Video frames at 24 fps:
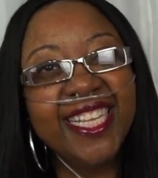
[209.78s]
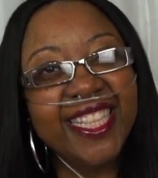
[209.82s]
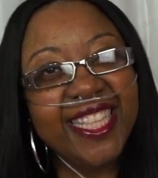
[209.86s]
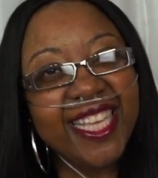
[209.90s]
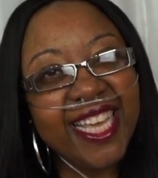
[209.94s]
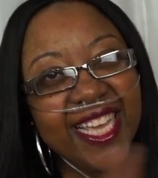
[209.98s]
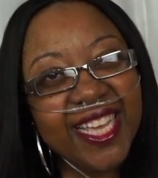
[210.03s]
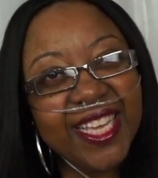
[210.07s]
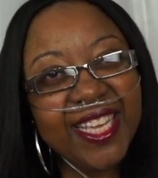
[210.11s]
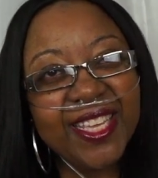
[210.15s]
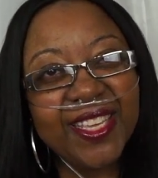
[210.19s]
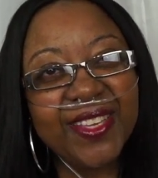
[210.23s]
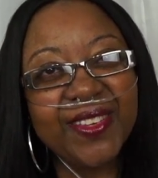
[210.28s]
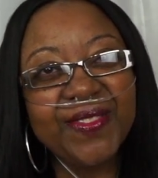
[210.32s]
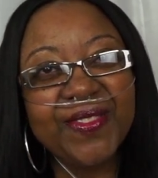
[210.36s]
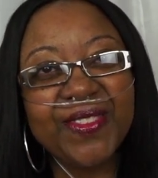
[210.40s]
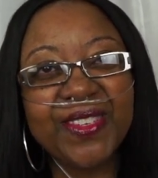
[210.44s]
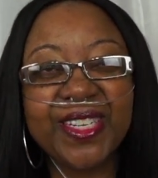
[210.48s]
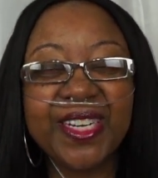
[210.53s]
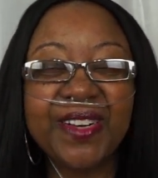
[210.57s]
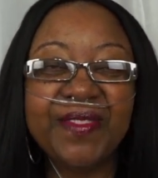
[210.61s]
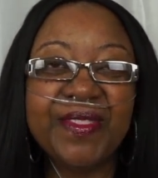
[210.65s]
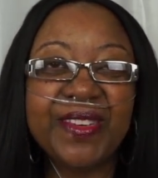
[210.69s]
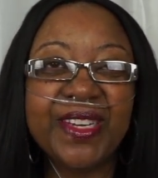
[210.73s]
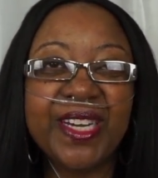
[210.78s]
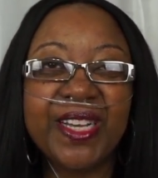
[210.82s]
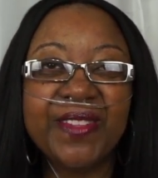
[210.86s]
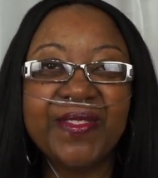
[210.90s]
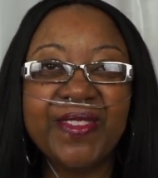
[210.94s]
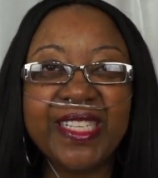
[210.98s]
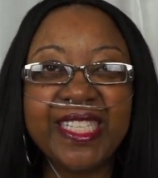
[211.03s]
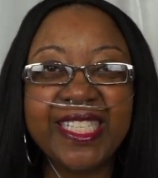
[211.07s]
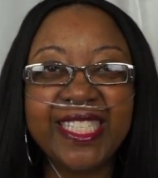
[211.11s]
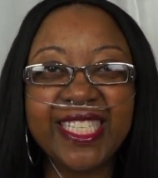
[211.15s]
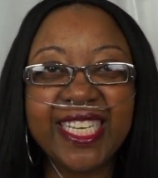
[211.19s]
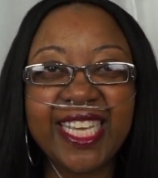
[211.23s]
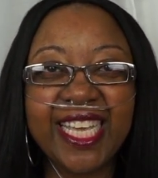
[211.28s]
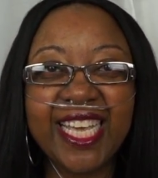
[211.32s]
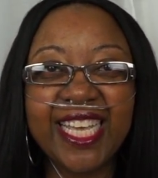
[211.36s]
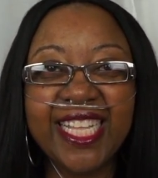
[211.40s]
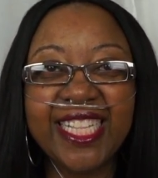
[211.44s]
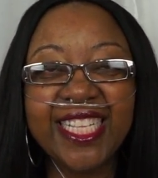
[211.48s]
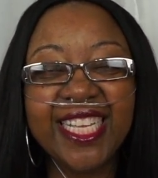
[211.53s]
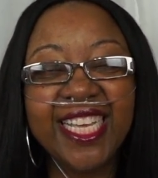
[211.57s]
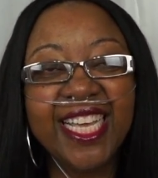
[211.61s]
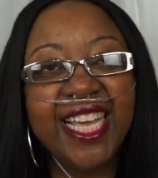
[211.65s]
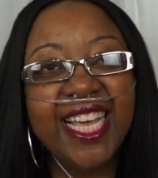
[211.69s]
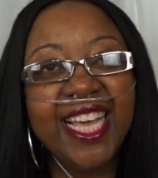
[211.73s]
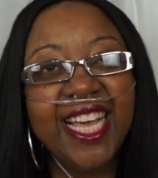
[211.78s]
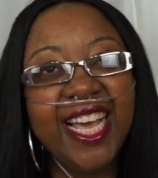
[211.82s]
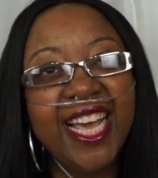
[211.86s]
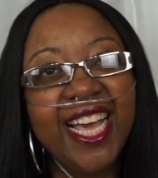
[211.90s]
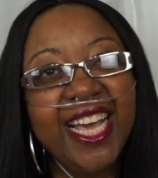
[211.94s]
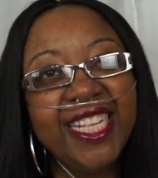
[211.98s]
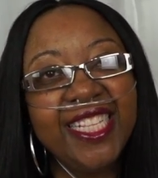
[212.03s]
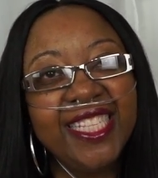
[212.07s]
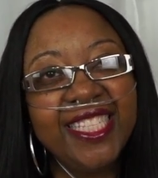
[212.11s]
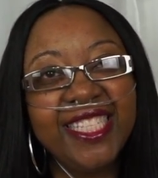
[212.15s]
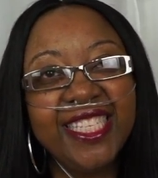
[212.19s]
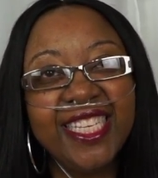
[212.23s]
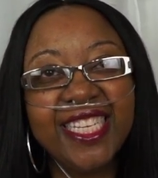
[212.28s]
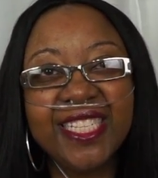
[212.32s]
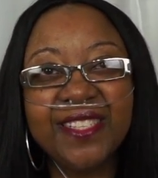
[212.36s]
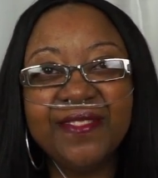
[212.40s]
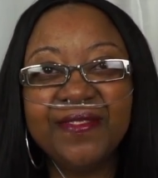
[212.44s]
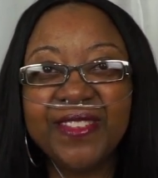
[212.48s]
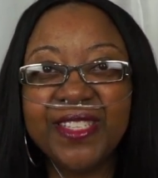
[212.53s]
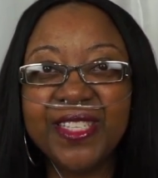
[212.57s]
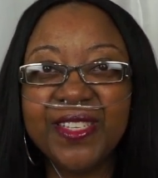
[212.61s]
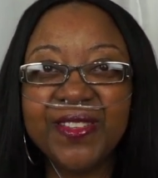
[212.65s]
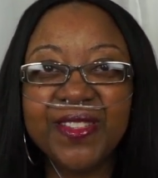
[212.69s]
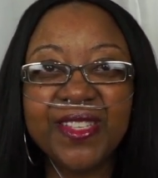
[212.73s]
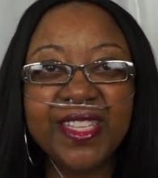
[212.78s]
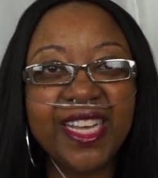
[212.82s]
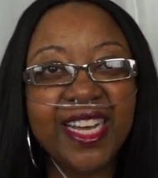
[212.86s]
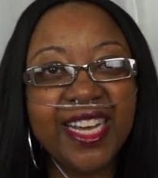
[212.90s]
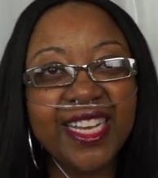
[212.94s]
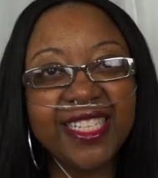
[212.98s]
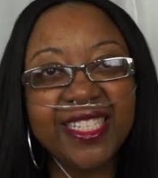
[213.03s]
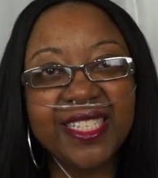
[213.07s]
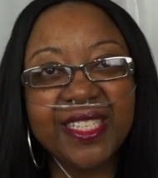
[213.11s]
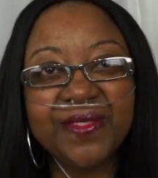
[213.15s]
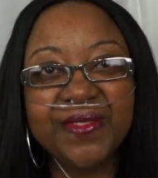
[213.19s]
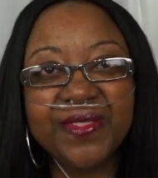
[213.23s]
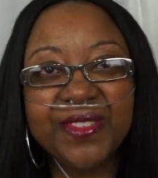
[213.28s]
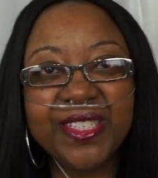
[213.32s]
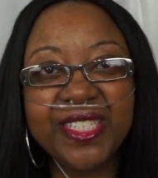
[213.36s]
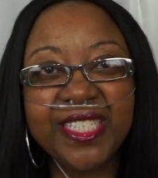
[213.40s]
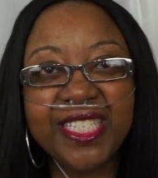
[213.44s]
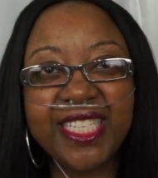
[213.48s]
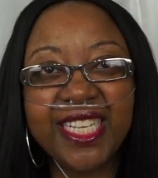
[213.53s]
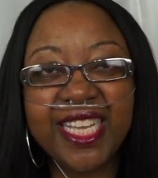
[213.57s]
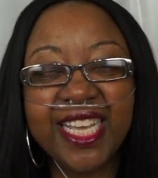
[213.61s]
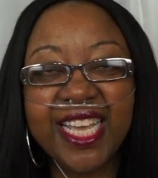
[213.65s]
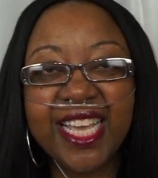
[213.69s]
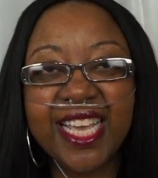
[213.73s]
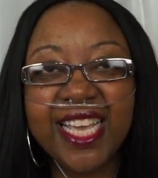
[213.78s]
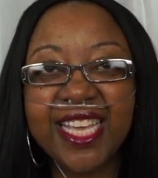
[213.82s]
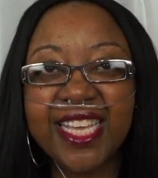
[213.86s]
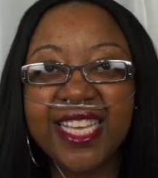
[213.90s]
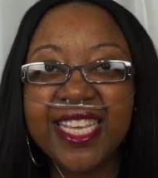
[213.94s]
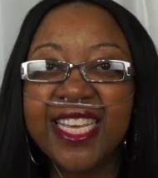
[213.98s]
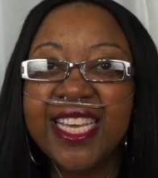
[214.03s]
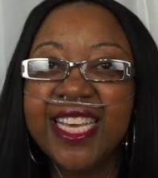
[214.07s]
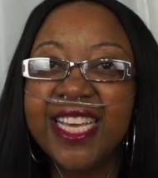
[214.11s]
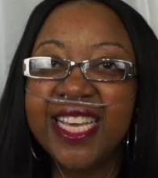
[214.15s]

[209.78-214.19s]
thank you for coming on once again and seeing the video that I did for today.